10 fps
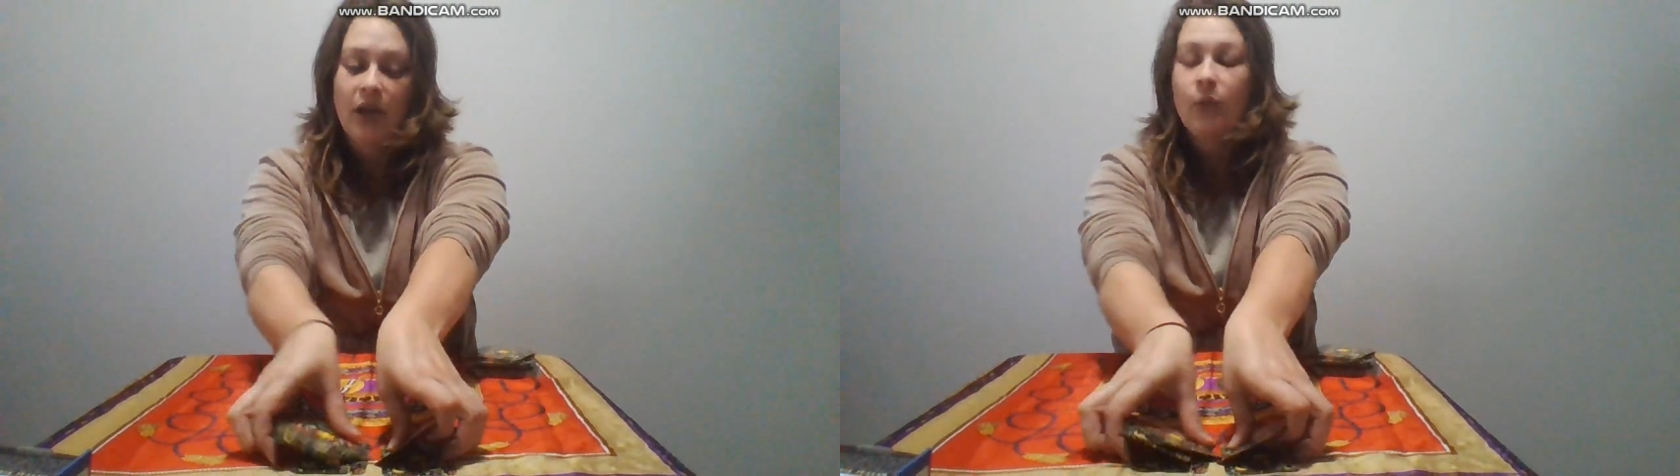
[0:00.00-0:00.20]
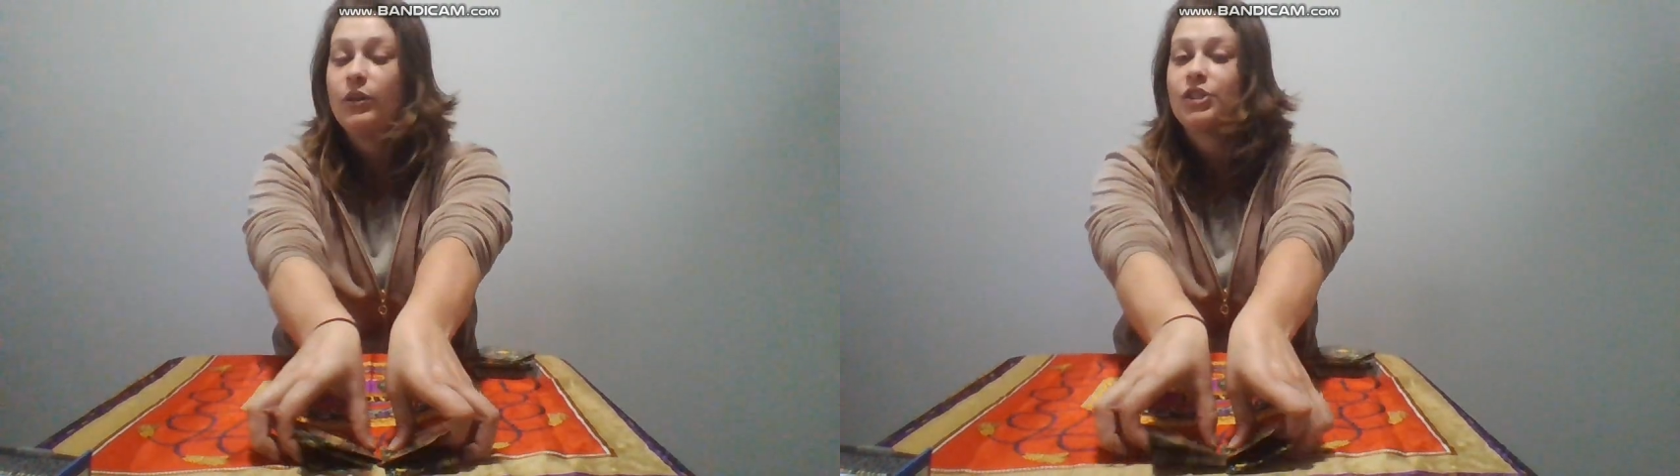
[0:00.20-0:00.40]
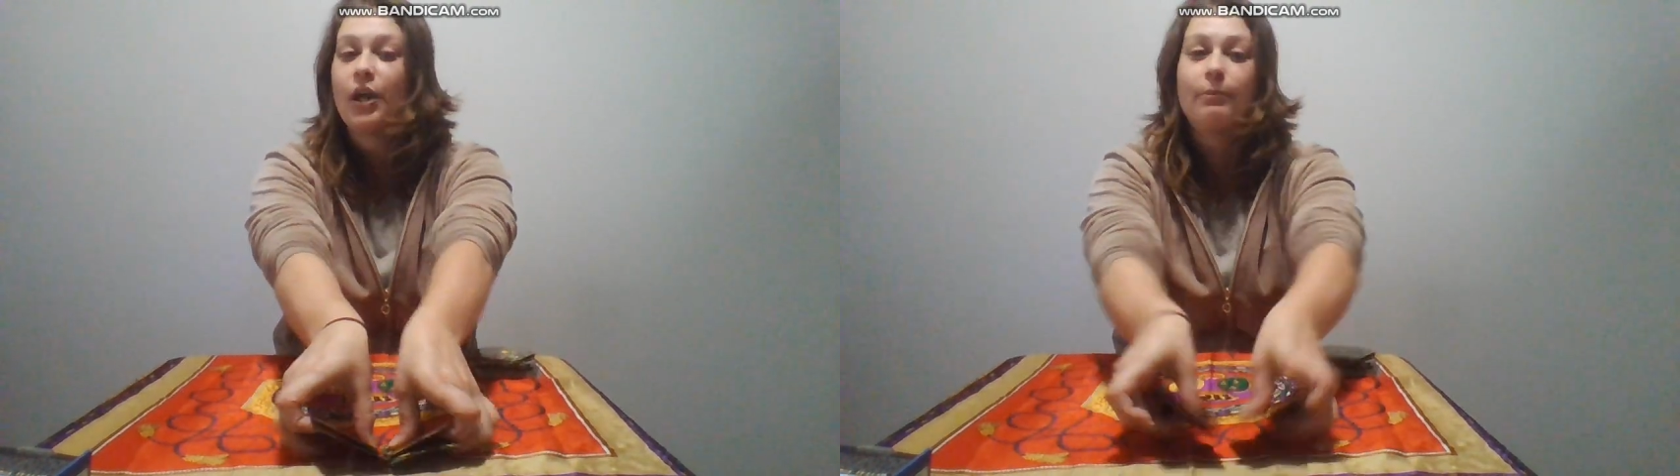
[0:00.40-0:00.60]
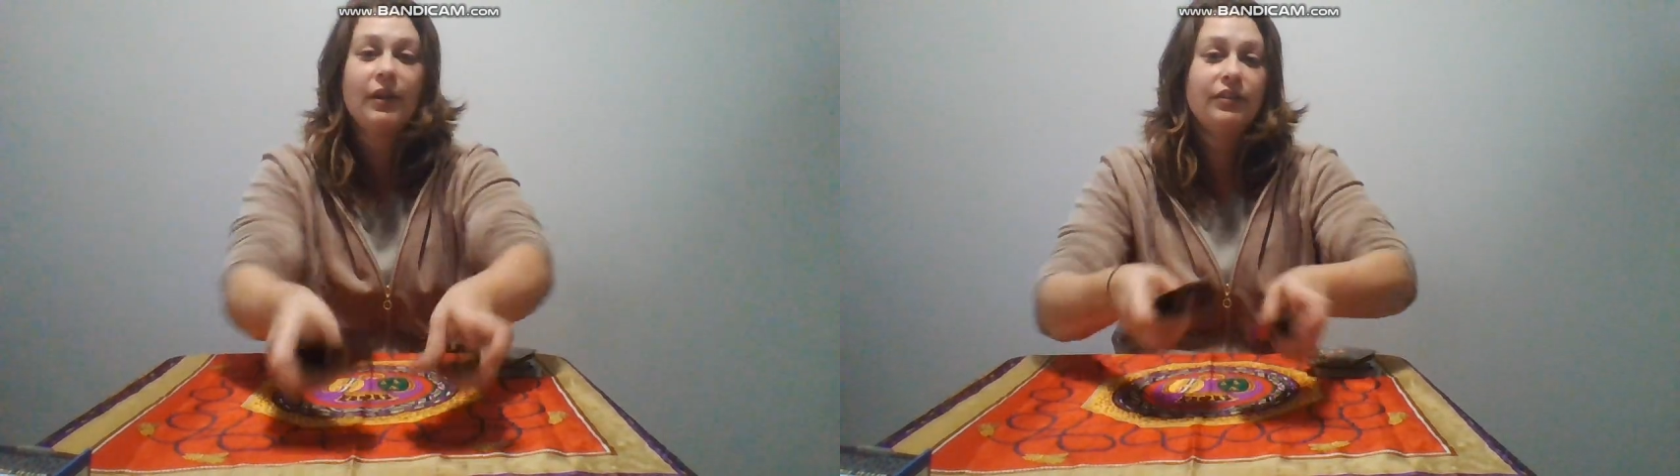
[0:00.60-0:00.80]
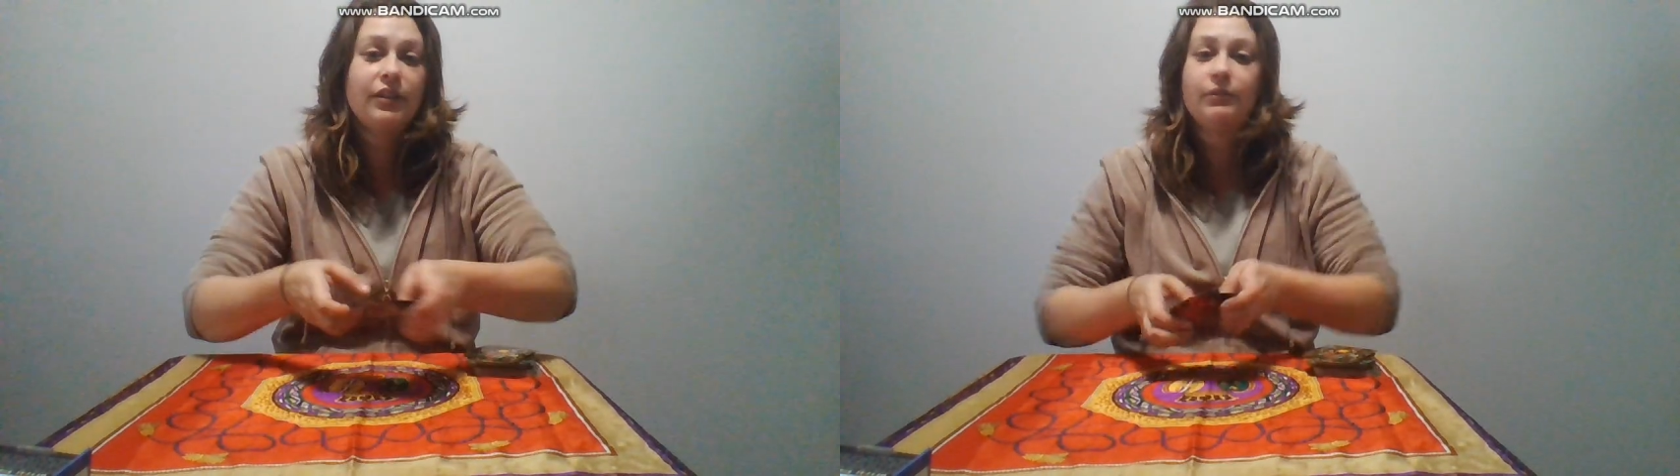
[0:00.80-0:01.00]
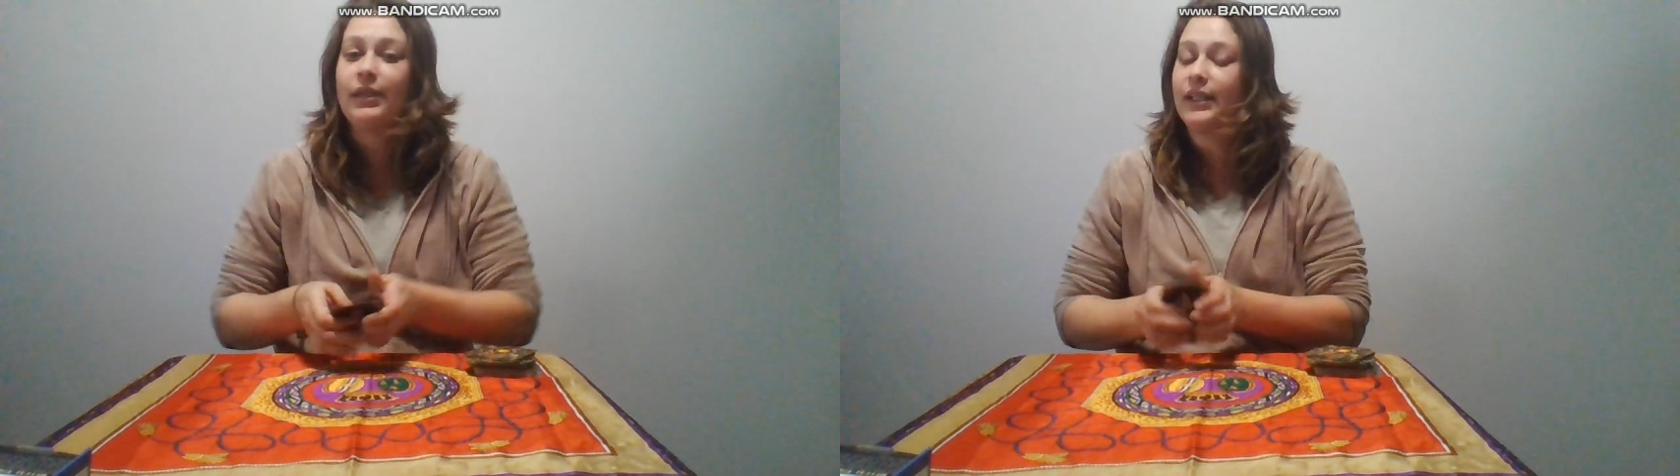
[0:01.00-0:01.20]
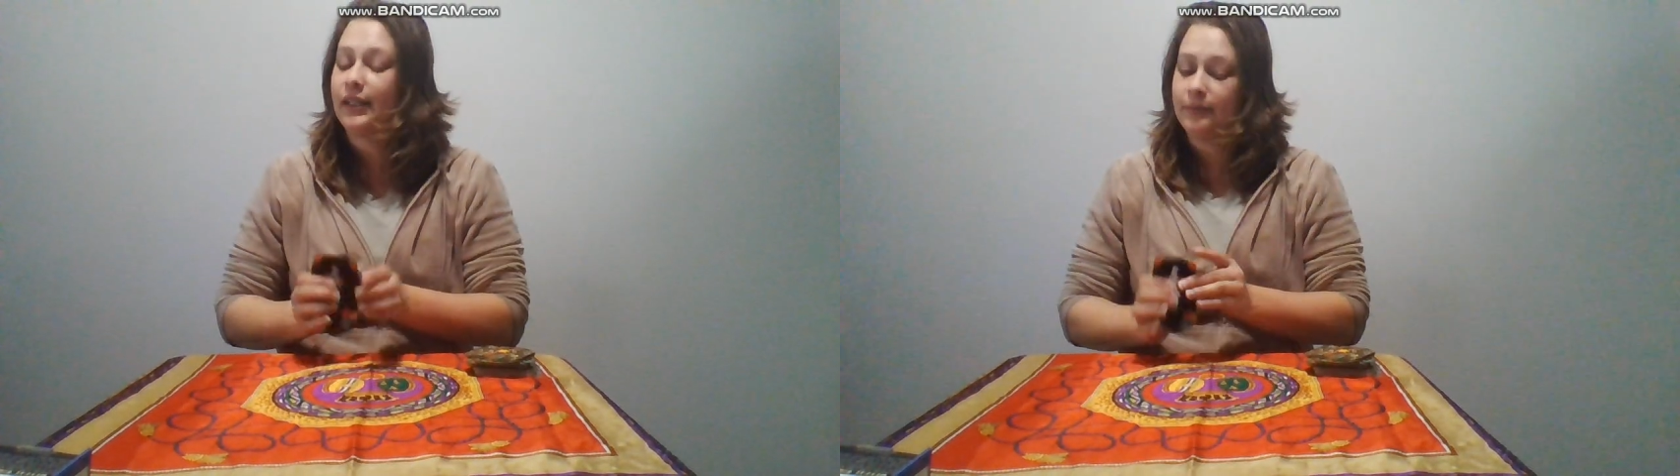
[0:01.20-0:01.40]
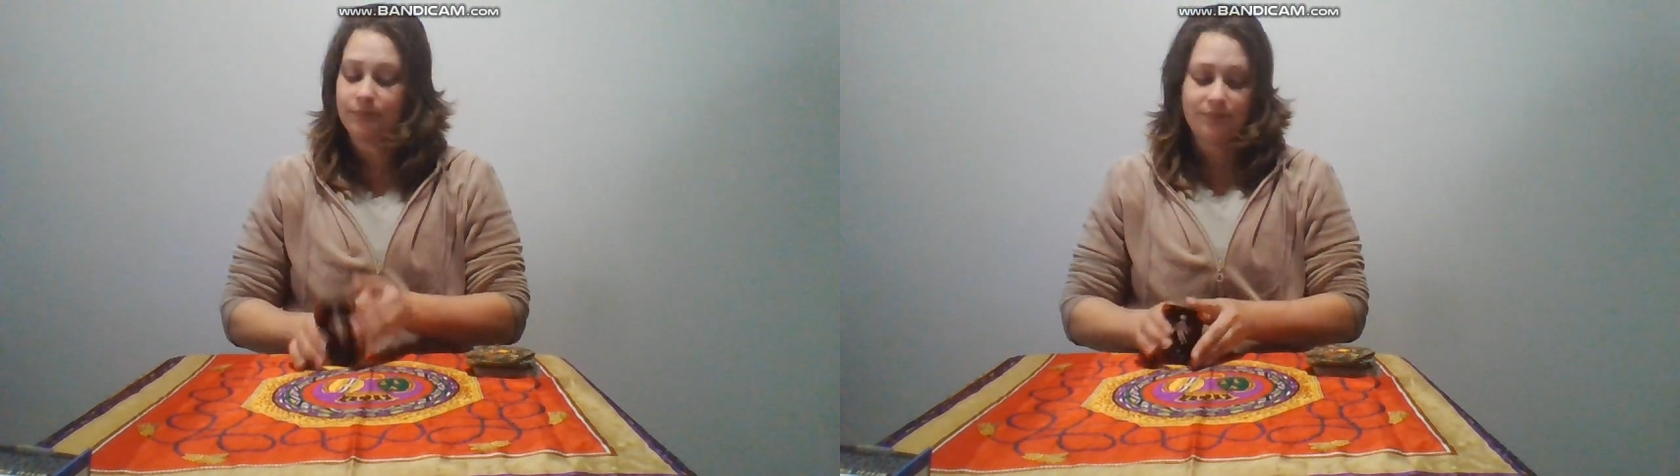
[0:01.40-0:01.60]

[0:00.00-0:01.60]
which a monthly reading